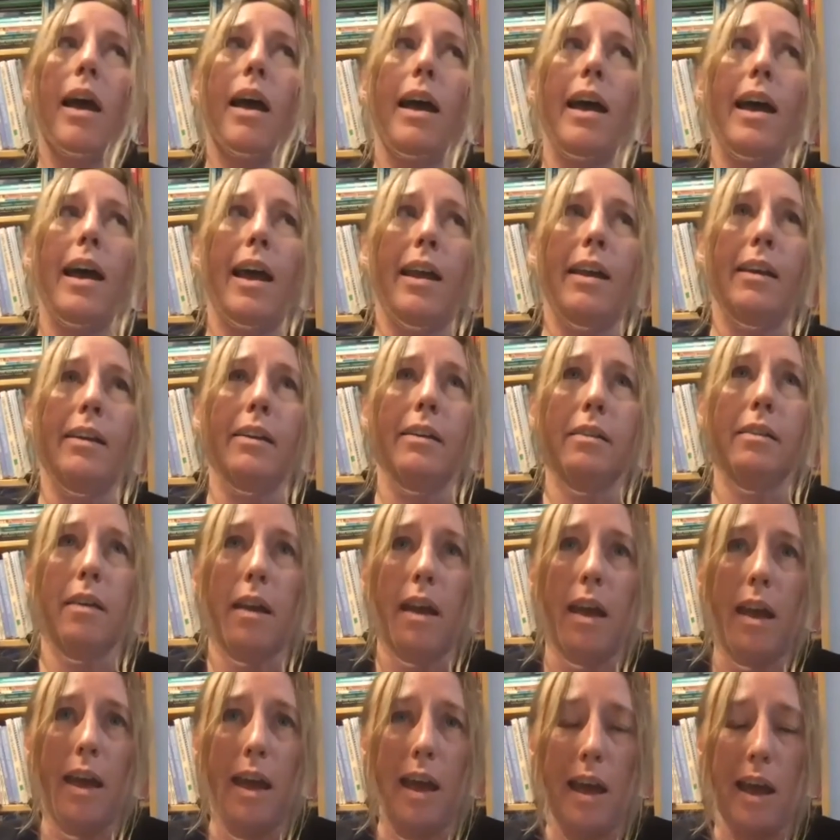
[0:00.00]
and
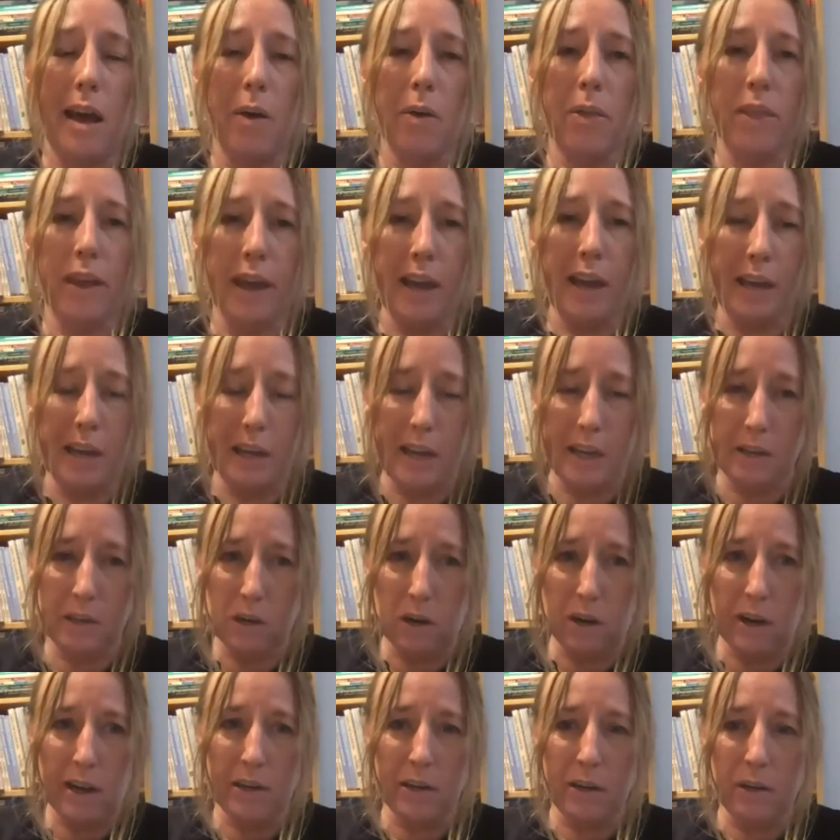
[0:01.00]
how they had
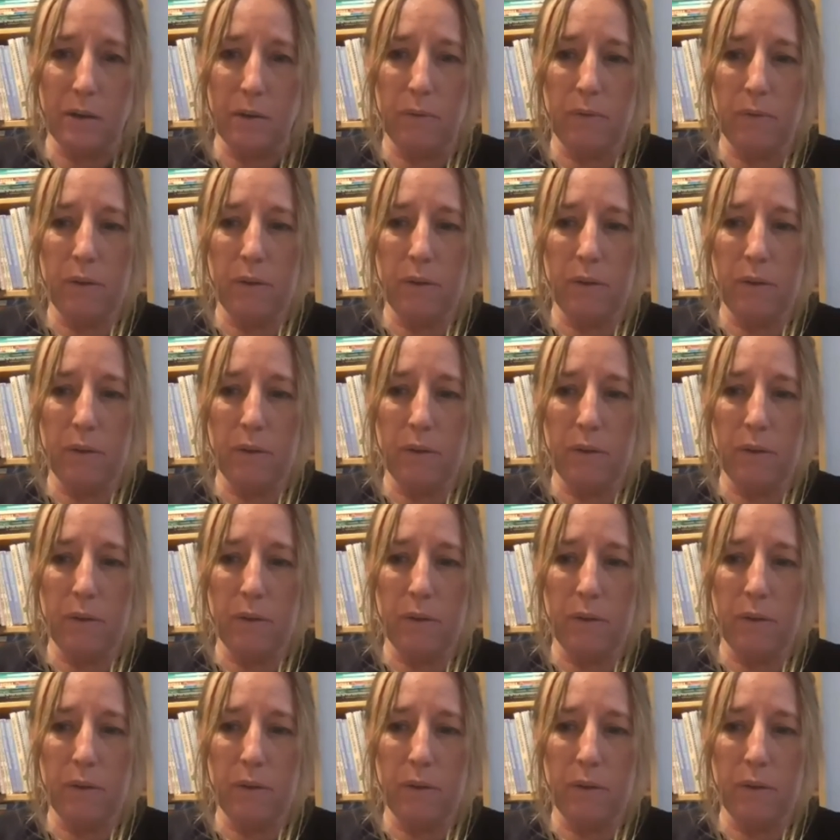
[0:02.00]
kind of